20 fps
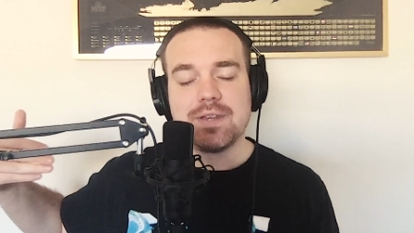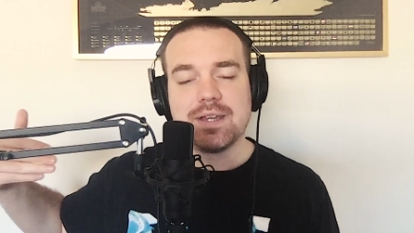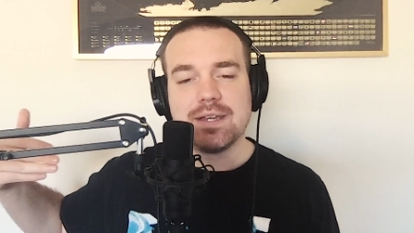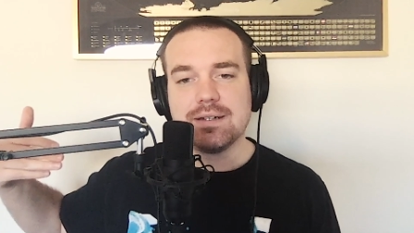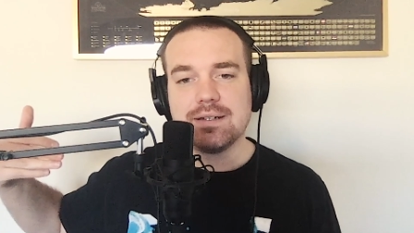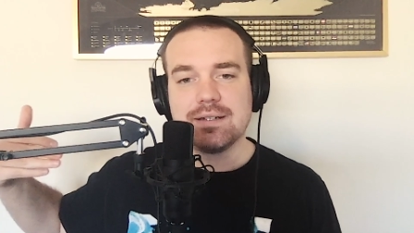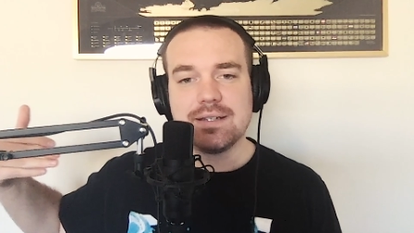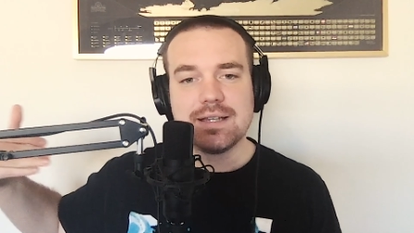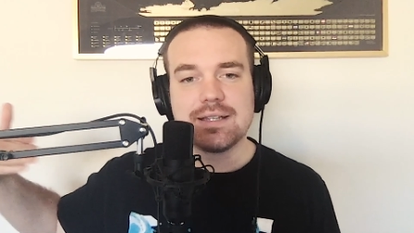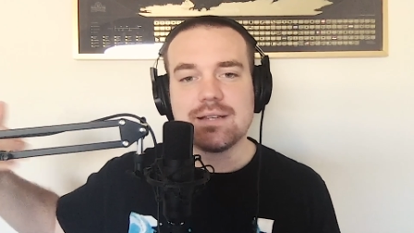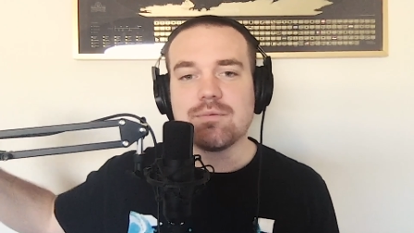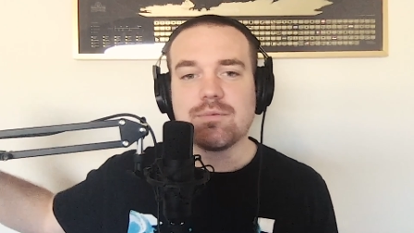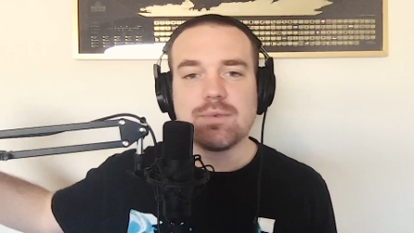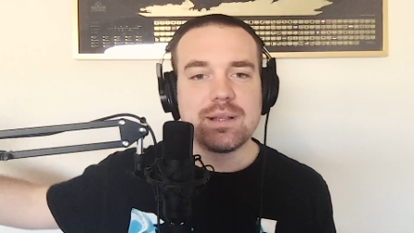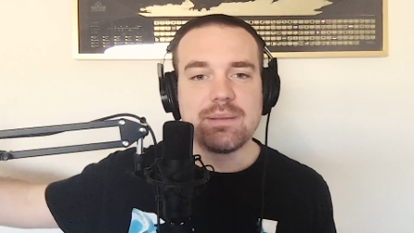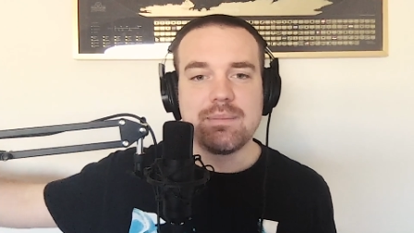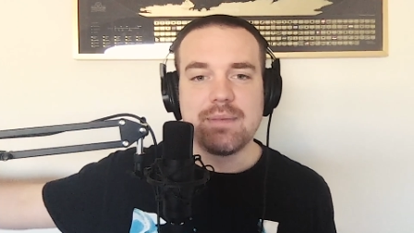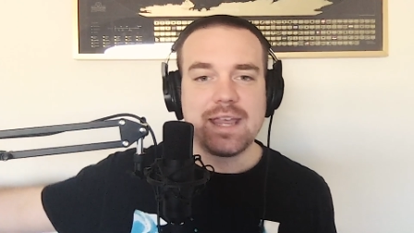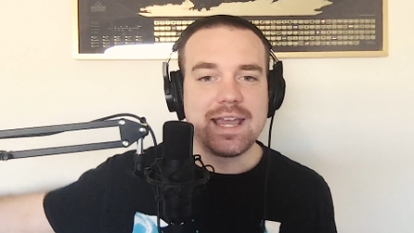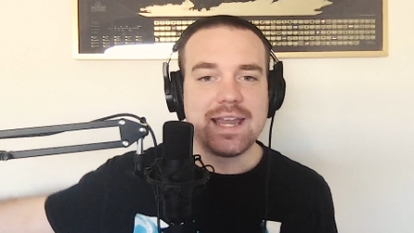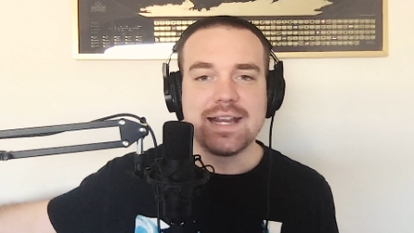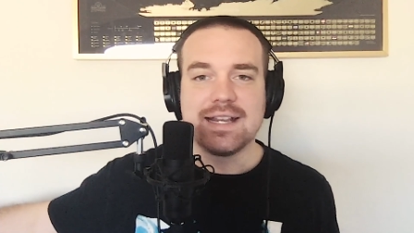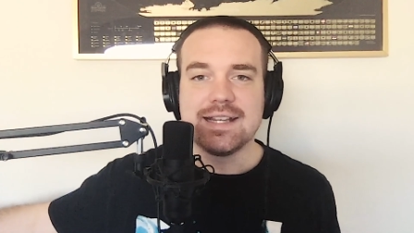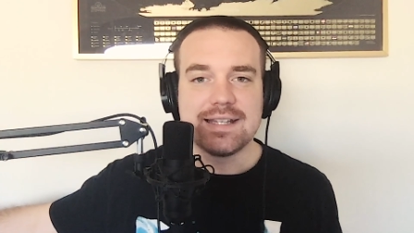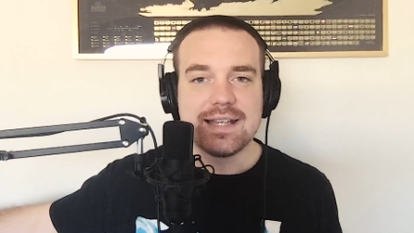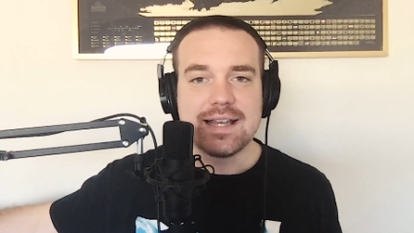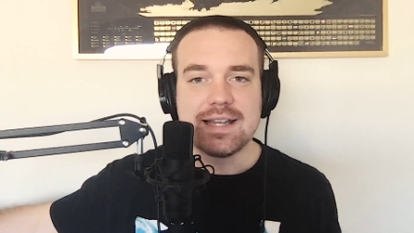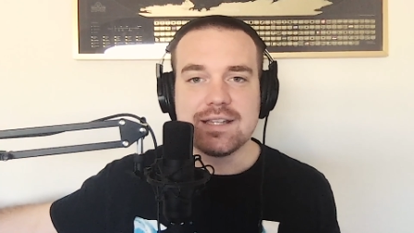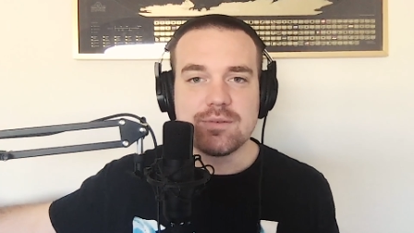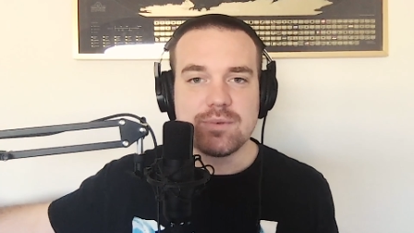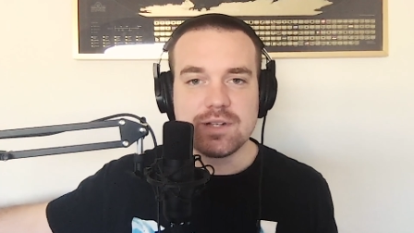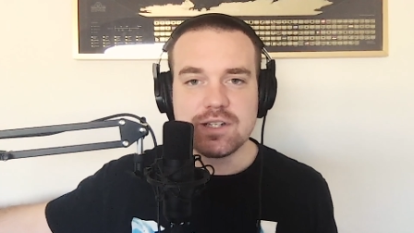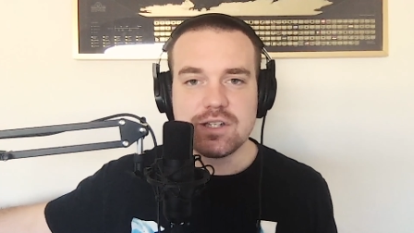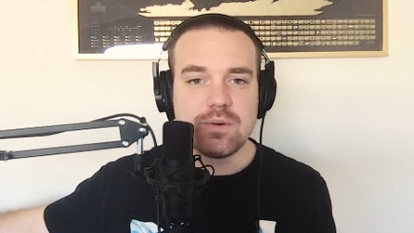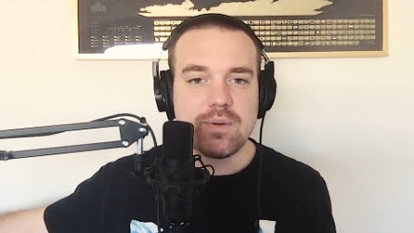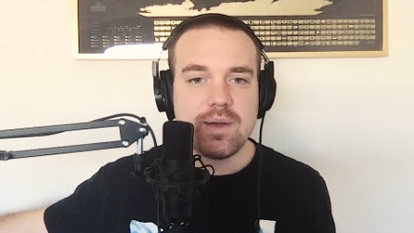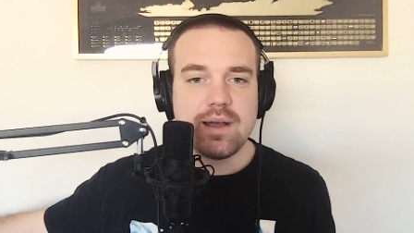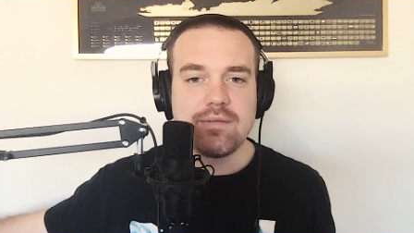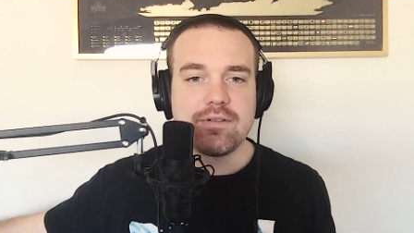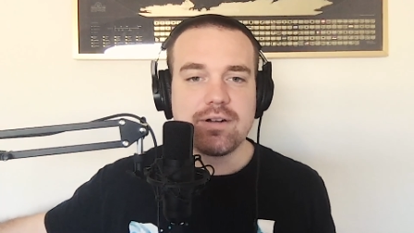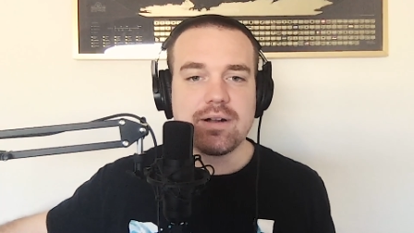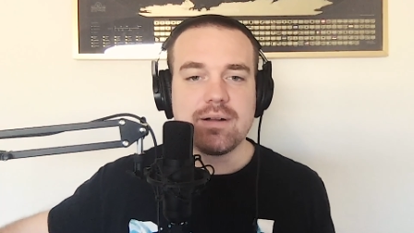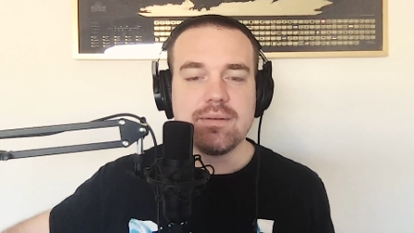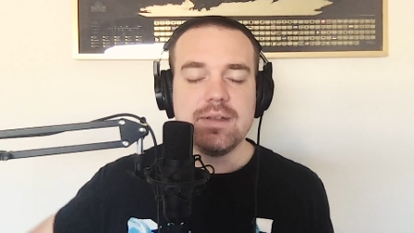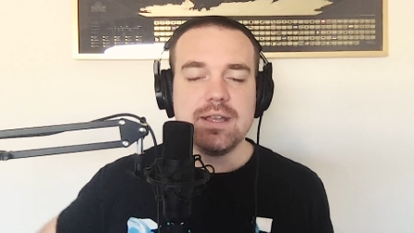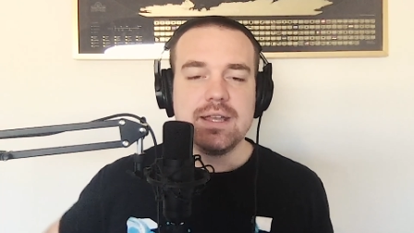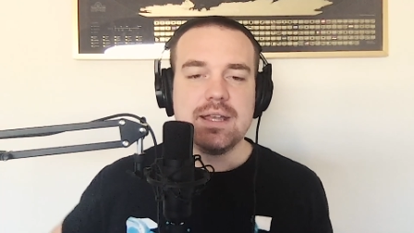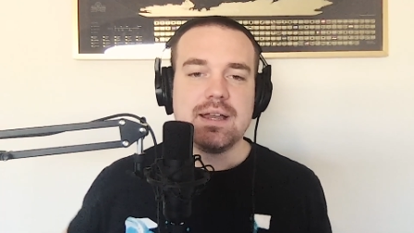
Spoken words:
doesn't really make any sense whatsoever.